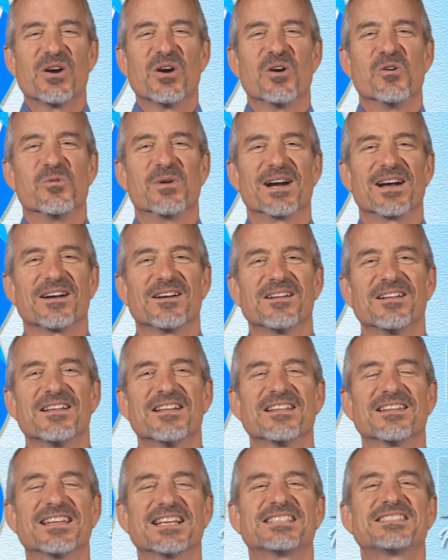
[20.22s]
Oh well,
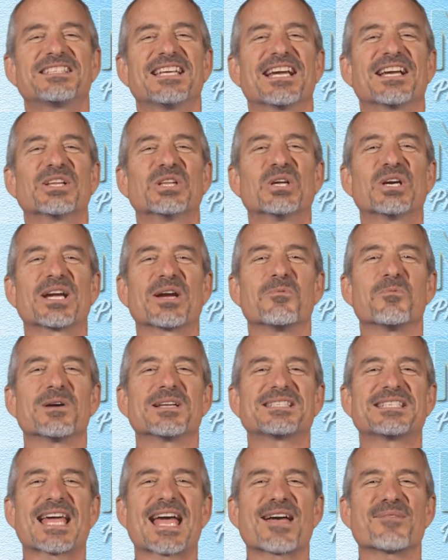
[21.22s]
let's take a look at
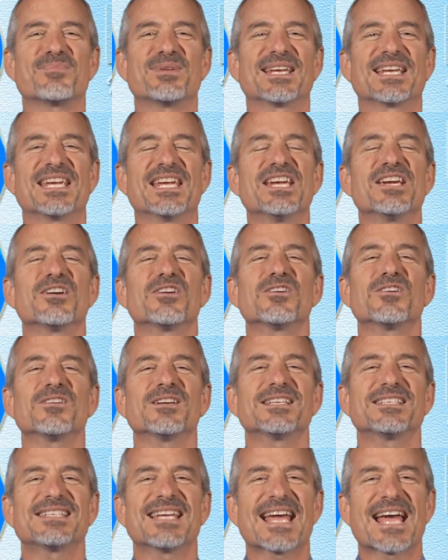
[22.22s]
what's happening here
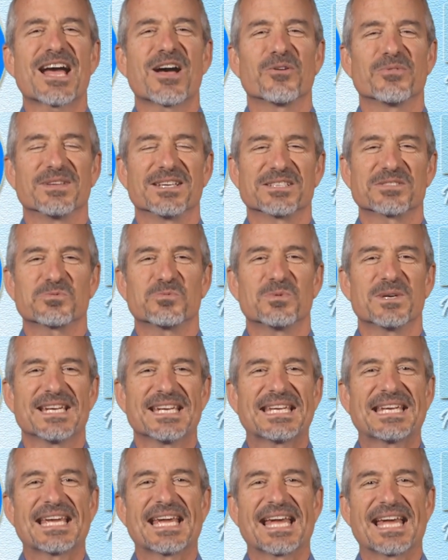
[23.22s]
in town this
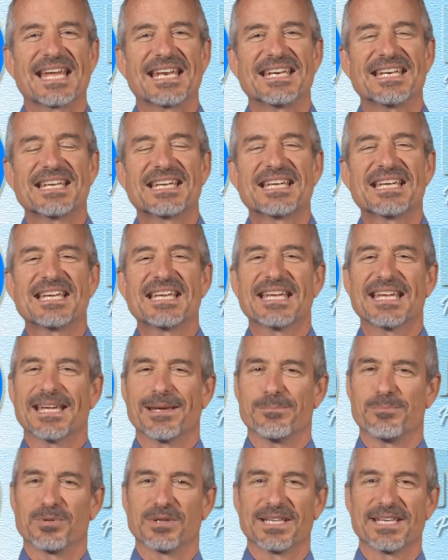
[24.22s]
weekend.
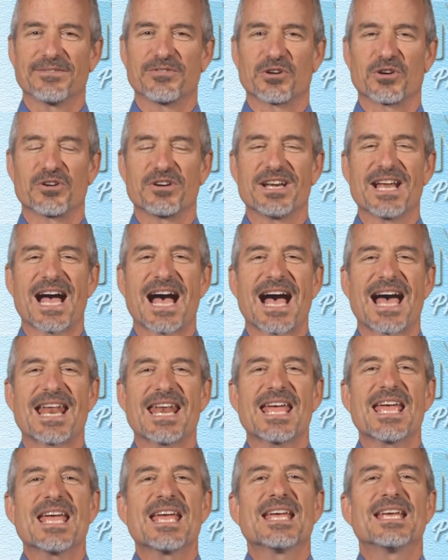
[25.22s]
And believe it or not,
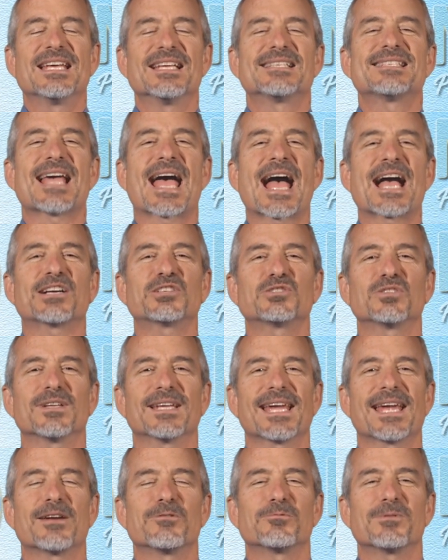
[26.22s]
it's
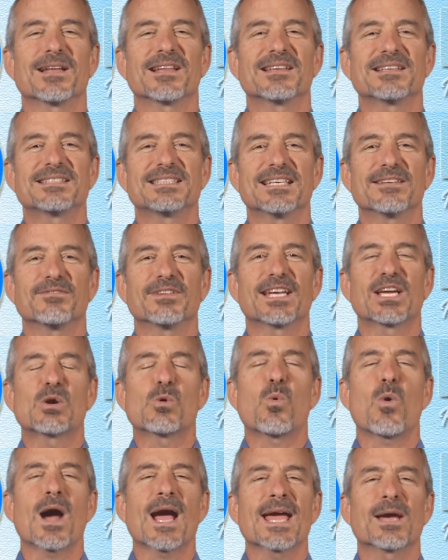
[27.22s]
actually a relatively
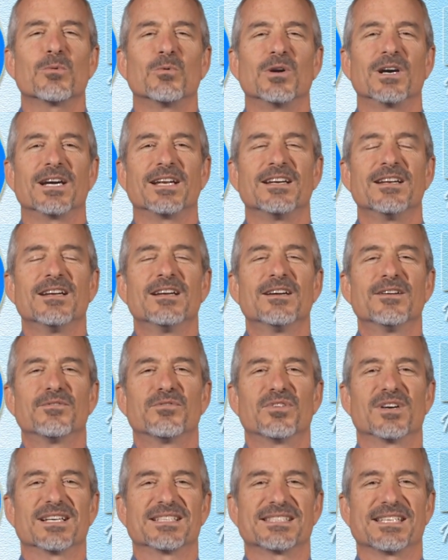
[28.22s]
quiet one
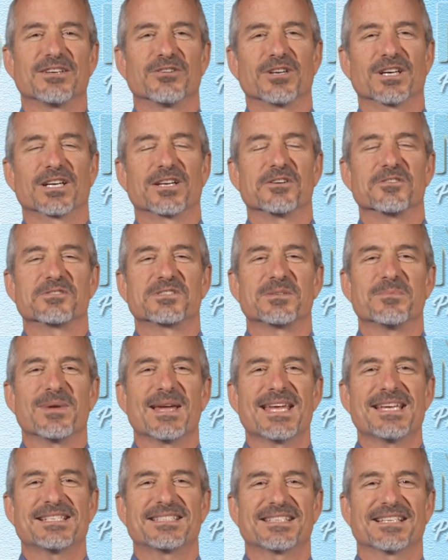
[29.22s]
for us here in Costa
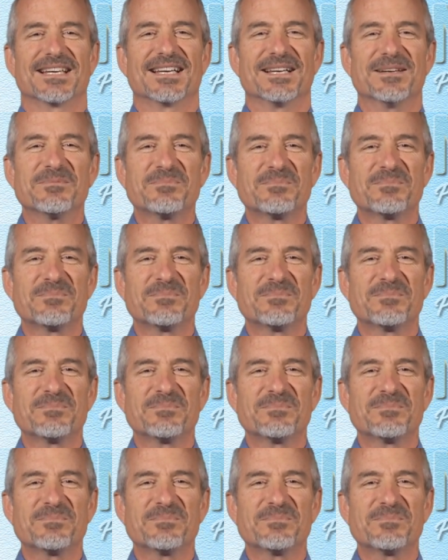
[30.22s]
Mesa.